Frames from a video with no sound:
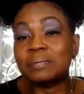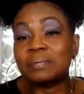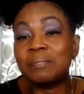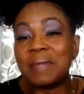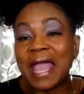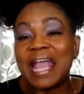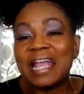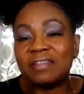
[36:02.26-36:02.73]

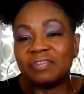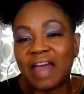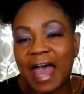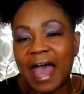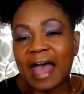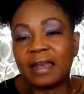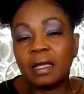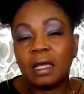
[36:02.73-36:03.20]
made
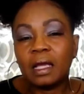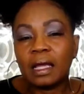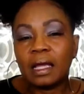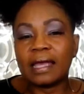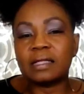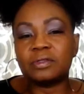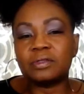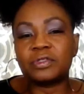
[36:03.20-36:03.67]
that.
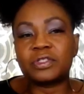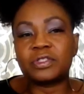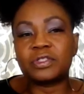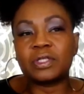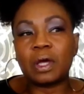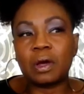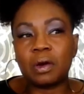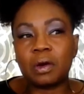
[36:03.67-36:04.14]
And
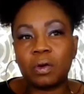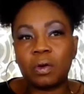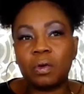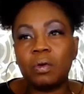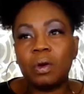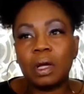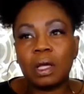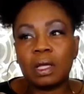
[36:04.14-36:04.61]

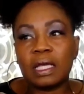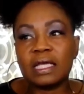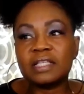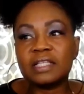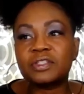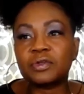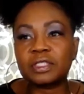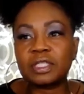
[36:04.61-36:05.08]
so
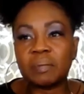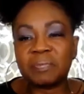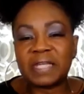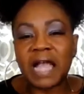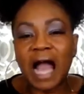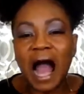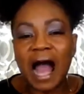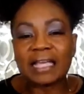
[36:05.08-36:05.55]
is there
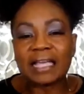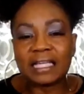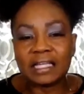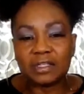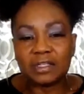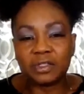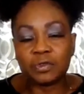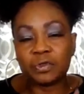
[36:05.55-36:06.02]
something I
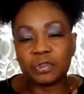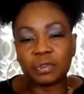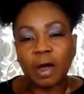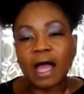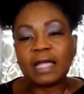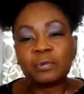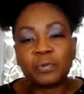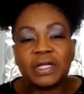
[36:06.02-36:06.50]
can do? So
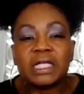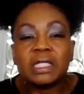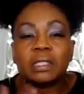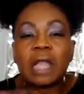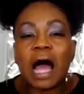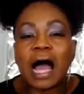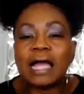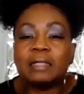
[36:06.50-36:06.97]
I
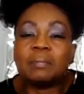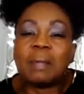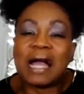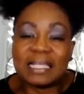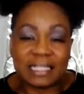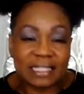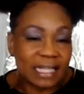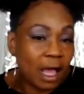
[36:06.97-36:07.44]
realign
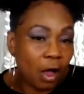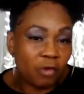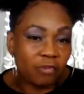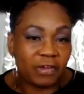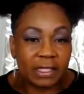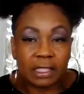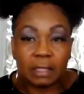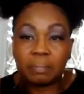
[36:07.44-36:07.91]
myself.
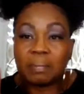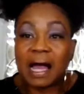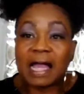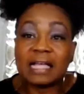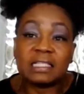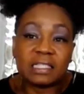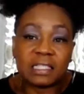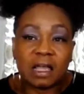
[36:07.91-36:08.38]
I get
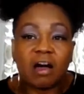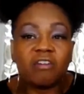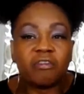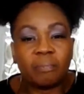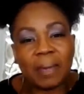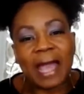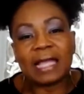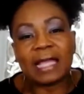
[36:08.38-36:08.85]
myself
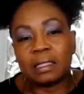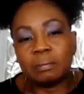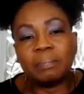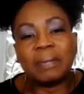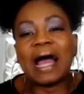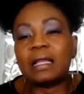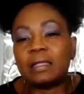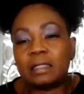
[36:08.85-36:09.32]
back in
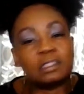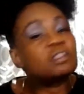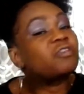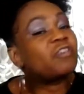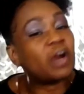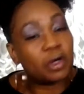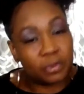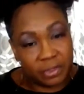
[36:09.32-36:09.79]
balance
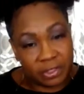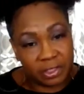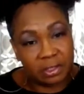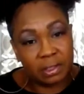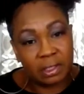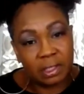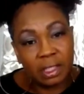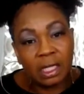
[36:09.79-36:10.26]

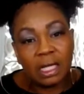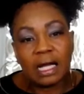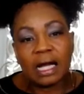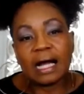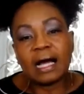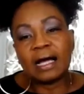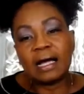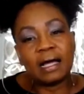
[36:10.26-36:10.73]
first.
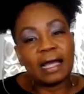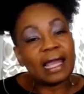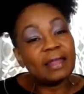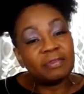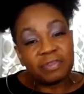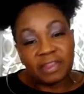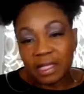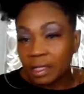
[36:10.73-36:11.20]

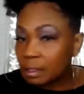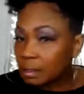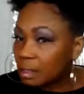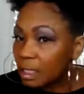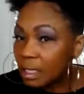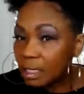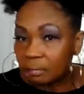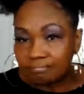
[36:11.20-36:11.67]
And then
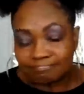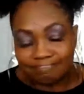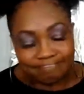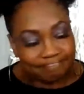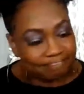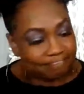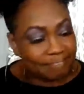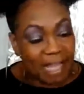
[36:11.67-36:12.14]

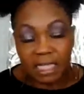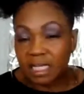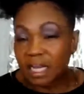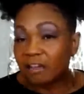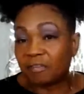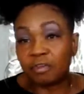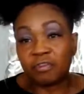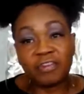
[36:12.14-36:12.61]
it
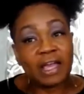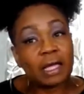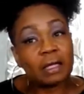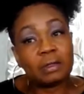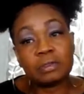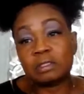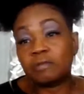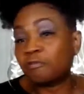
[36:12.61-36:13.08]
never
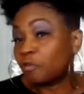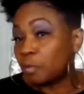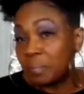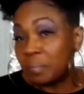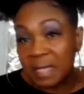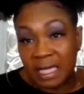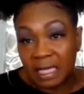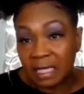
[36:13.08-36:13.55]
fails for
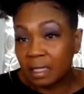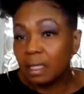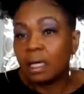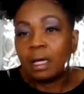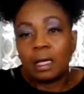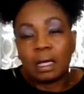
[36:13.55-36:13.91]
me.